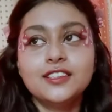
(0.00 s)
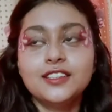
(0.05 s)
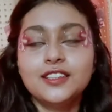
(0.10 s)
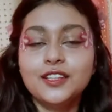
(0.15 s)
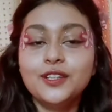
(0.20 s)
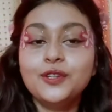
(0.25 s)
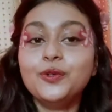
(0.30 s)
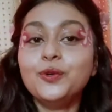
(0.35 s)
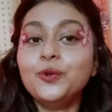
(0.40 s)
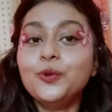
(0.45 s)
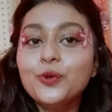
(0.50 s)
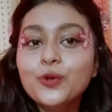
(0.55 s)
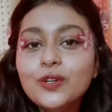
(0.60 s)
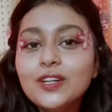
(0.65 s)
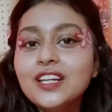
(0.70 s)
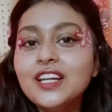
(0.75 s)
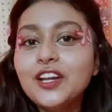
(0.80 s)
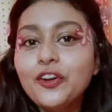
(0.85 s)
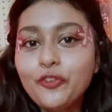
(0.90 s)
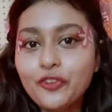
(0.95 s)
The
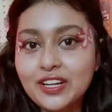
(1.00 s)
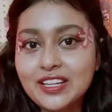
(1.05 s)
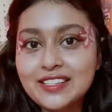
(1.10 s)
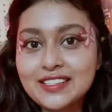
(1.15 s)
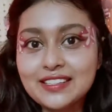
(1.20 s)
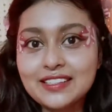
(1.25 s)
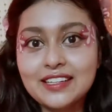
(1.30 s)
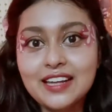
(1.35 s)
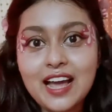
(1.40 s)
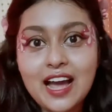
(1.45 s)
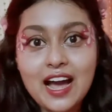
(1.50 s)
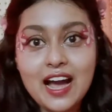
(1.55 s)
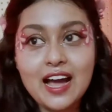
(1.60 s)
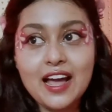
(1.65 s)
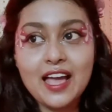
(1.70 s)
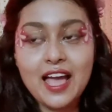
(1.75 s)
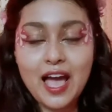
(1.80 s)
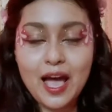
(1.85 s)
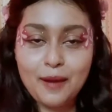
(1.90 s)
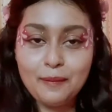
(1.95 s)
only reason
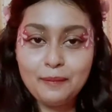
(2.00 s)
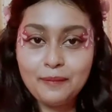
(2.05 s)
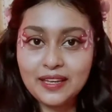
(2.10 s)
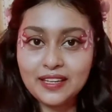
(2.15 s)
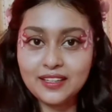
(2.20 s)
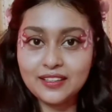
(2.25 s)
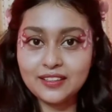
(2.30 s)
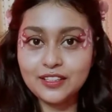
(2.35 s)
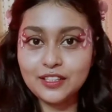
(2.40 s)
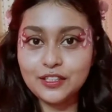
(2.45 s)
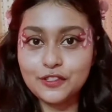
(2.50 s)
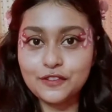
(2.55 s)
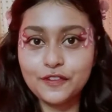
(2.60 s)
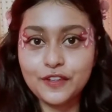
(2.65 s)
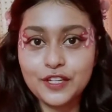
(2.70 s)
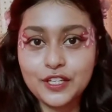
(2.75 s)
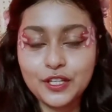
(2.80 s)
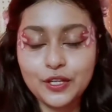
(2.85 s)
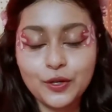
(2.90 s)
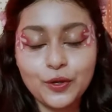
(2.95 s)
I am making this
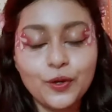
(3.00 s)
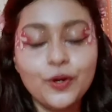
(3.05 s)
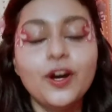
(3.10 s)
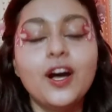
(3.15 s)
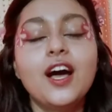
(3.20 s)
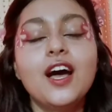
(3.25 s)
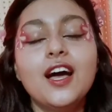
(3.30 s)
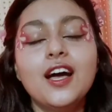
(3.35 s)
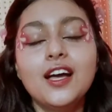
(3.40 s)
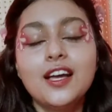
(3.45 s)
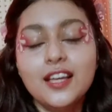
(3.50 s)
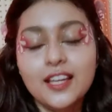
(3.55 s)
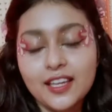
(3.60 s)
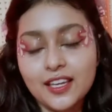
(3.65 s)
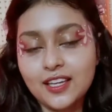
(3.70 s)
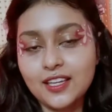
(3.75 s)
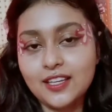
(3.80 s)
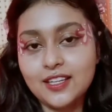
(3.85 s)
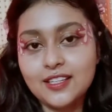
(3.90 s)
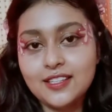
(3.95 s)
video
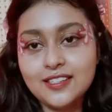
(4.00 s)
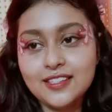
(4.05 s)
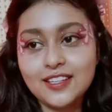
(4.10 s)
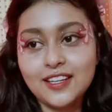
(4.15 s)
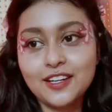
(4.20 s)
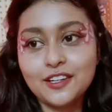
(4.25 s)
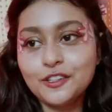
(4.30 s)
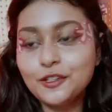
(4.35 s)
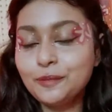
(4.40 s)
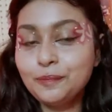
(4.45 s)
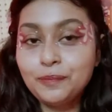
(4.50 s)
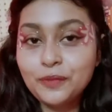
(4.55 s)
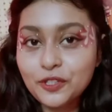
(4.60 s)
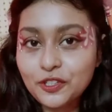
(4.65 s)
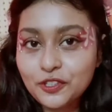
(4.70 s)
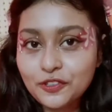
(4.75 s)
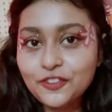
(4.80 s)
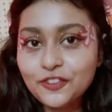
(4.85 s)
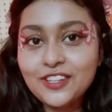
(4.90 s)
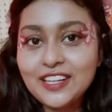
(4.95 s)
is a
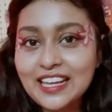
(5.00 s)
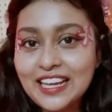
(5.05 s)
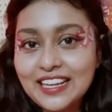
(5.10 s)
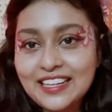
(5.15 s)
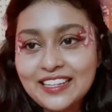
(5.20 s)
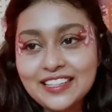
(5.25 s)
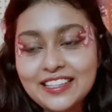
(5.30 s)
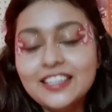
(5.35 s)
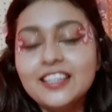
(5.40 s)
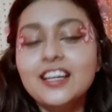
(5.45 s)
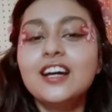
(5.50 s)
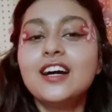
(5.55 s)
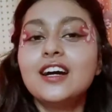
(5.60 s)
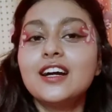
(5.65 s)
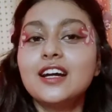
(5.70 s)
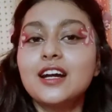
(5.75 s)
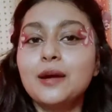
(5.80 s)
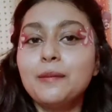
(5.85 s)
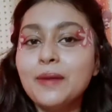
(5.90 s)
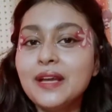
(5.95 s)
beautiful lady
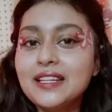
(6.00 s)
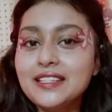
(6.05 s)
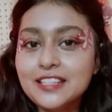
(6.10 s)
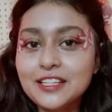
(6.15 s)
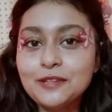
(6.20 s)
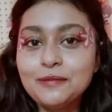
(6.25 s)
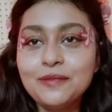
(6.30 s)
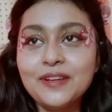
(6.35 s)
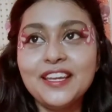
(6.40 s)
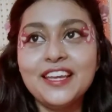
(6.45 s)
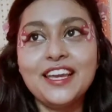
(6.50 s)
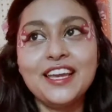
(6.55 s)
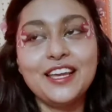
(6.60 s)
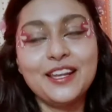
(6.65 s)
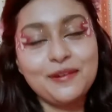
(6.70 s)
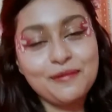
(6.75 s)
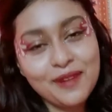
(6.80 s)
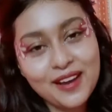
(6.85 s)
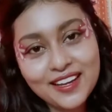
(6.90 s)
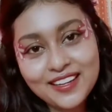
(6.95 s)
commented me
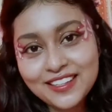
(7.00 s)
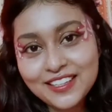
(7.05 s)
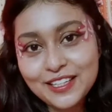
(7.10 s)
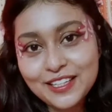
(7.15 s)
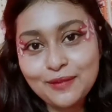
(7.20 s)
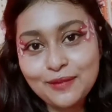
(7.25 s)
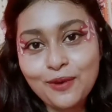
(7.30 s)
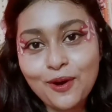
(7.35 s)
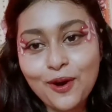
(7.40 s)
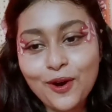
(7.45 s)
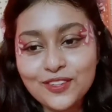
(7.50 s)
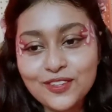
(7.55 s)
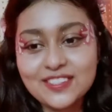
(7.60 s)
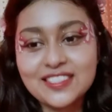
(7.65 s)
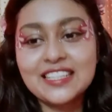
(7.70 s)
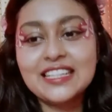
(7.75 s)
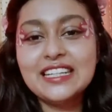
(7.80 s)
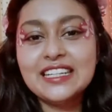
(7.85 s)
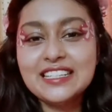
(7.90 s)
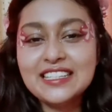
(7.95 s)
in my inbox
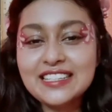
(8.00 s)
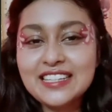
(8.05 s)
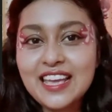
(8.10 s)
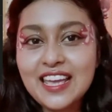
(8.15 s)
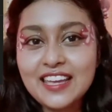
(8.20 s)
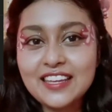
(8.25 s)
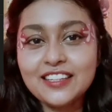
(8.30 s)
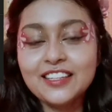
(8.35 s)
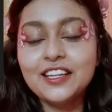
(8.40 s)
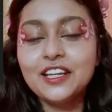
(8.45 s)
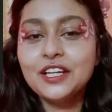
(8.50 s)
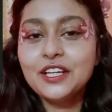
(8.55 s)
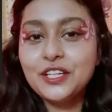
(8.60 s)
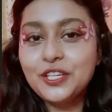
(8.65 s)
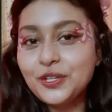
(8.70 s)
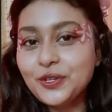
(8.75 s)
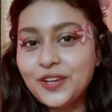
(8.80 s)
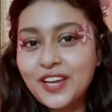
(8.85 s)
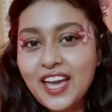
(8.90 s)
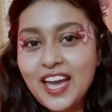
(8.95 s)
saying
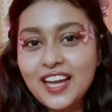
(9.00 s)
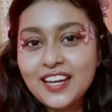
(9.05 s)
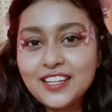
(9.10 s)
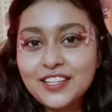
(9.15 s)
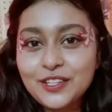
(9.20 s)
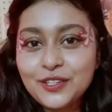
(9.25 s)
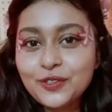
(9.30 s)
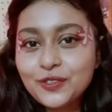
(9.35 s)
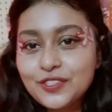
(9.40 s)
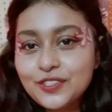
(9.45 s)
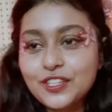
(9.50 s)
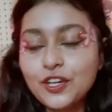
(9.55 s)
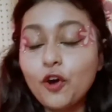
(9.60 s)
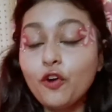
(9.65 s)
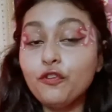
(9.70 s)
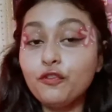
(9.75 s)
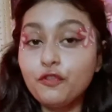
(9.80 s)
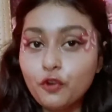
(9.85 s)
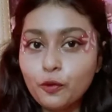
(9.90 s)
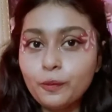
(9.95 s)
you can use
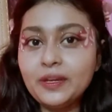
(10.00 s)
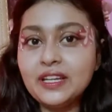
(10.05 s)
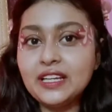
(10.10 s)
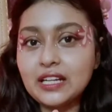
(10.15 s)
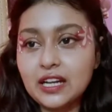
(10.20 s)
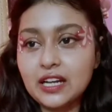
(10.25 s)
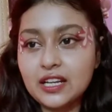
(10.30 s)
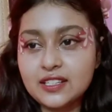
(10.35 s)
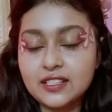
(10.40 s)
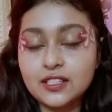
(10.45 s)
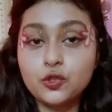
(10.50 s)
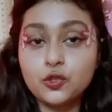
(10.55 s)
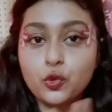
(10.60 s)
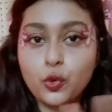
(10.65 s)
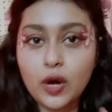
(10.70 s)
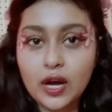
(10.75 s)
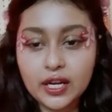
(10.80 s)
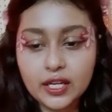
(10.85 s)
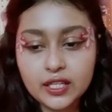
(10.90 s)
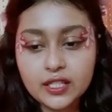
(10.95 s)
your foaming cleanser
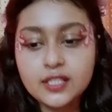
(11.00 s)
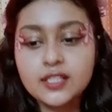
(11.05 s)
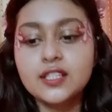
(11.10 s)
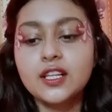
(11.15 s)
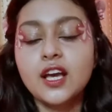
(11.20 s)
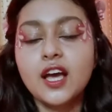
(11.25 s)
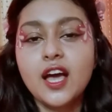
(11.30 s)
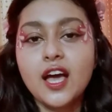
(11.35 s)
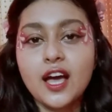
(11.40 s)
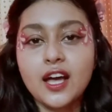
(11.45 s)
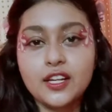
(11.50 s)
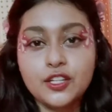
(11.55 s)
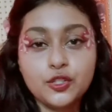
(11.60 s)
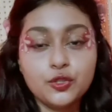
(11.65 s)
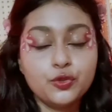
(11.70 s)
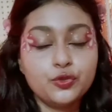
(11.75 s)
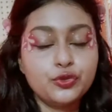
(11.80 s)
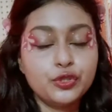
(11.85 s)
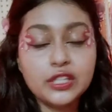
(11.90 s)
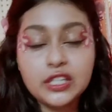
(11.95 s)
twice and
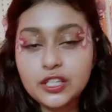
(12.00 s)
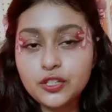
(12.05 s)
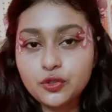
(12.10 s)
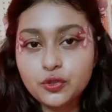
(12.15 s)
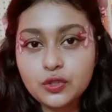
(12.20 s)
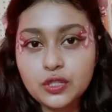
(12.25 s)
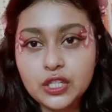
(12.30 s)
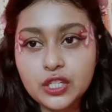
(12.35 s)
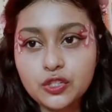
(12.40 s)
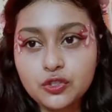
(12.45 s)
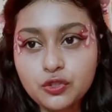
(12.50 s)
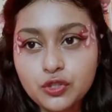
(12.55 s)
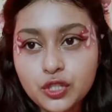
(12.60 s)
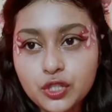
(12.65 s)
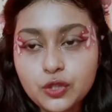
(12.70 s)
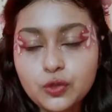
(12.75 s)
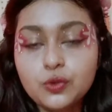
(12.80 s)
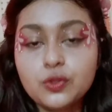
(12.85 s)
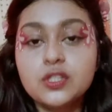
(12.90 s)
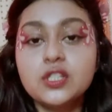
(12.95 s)
you really don't need to
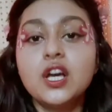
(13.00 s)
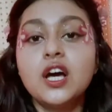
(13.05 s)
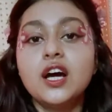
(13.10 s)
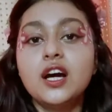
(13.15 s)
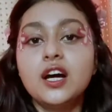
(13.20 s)
use